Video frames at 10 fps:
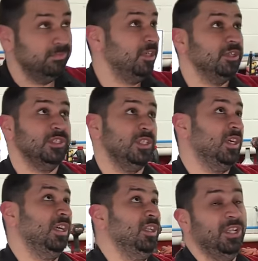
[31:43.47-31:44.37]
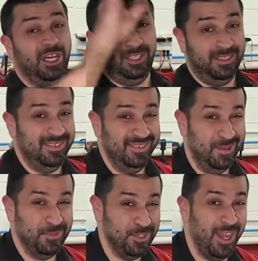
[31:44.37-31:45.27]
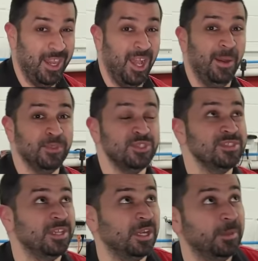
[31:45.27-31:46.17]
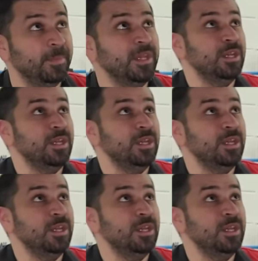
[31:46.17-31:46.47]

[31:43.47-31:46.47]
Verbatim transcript: there is a lot of shock options here.